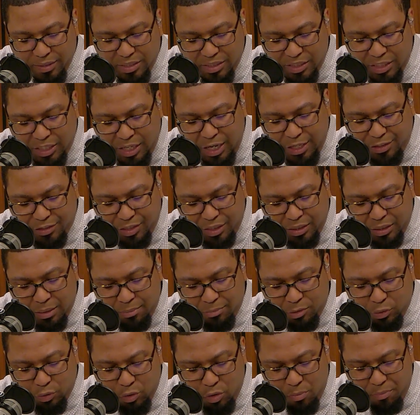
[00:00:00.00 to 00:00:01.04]
teaching them
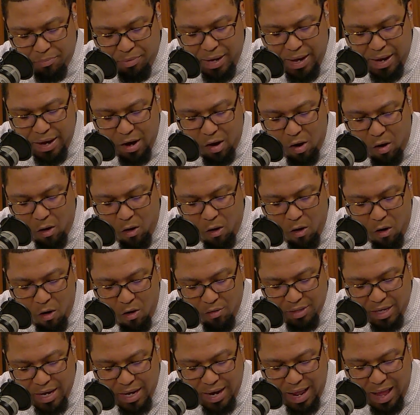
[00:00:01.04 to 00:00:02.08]
to obey all
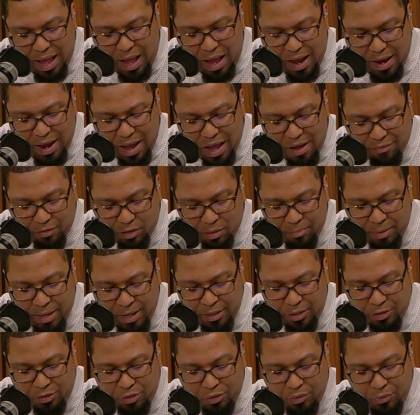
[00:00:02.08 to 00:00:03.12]
that I have
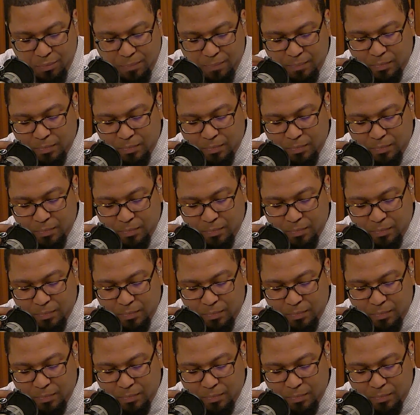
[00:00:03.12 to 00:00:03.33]
commanded you.